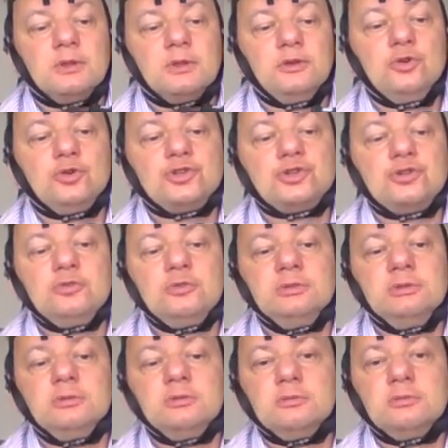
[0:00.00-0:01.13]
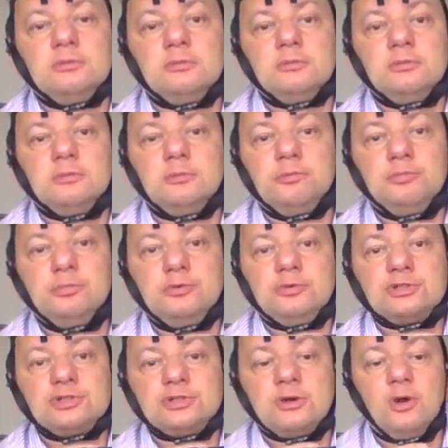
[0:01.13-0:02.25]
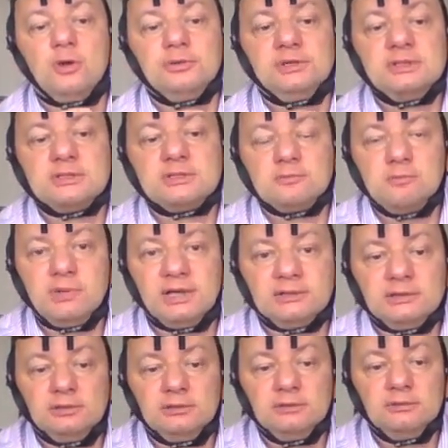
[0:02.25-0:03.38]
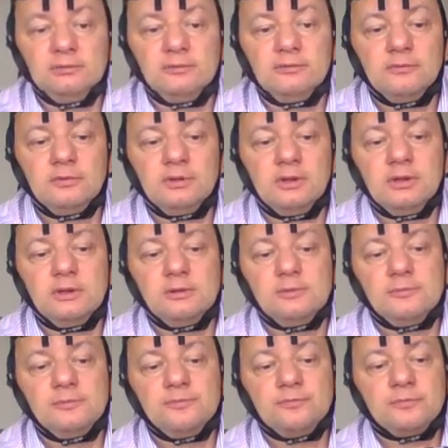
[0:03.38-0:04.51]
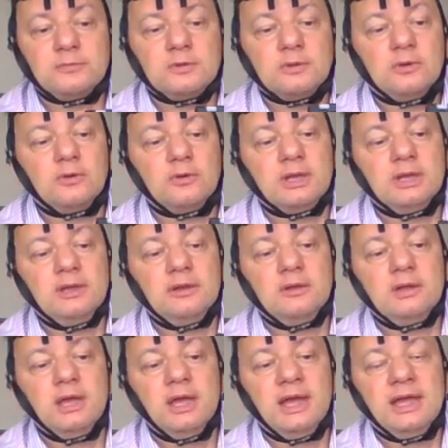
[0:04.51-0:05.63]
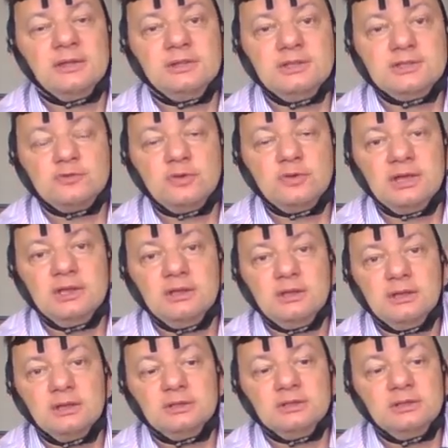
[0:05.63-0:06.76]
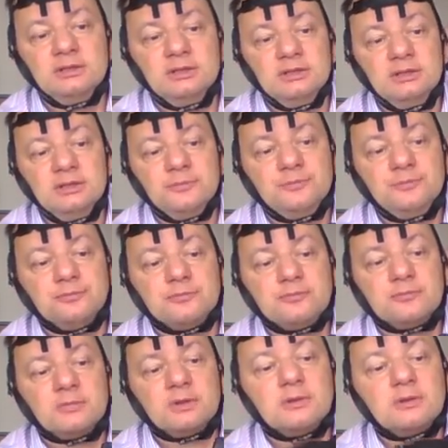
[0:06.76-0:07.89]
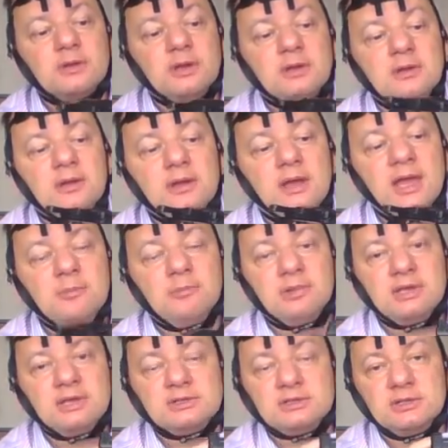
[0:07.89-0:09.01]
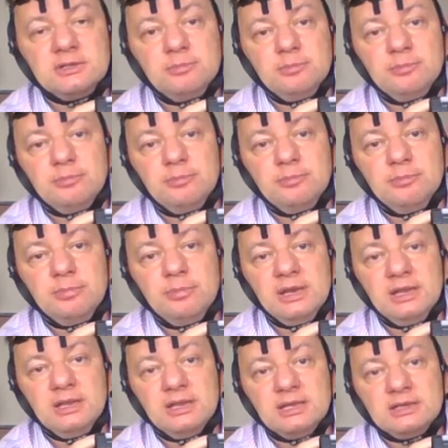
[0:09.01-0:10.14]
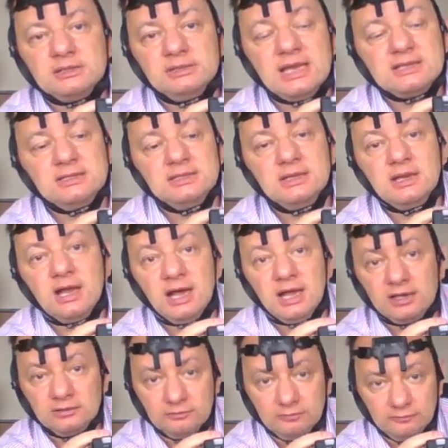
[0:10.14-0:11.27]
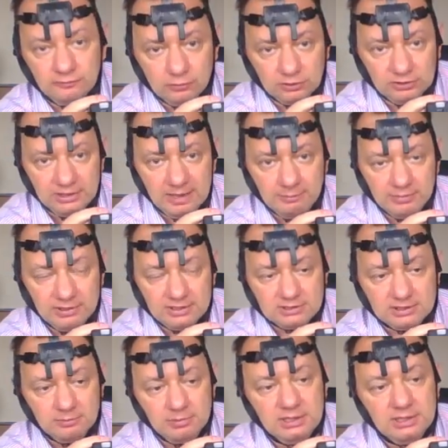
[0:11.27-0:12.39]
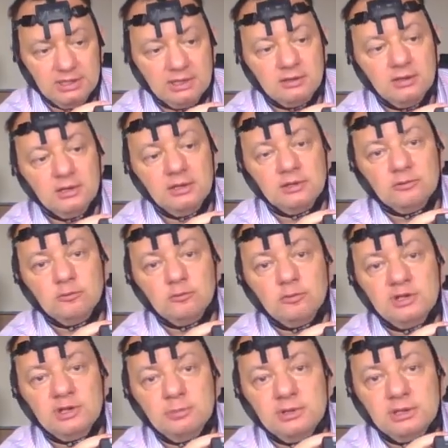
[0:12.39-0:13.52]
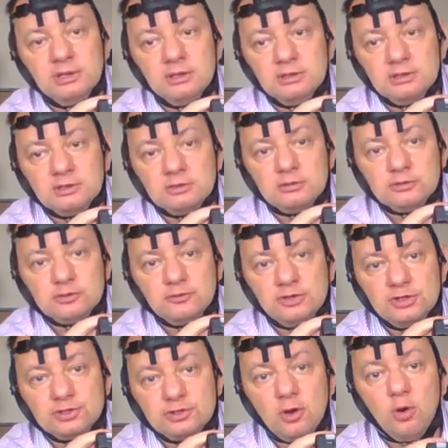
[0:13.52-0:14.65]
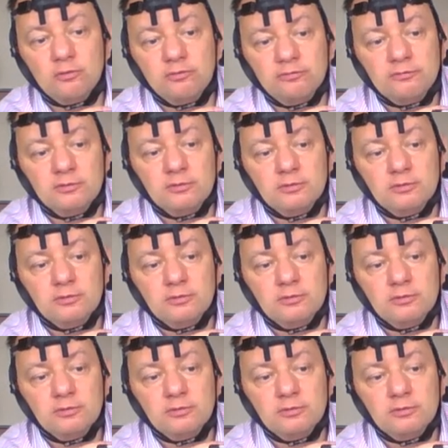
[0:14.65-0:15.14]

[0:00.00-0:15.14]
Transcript: you should push on this button, okay, and this way the MP3 player, the SD card, the MP3 player will be switched off.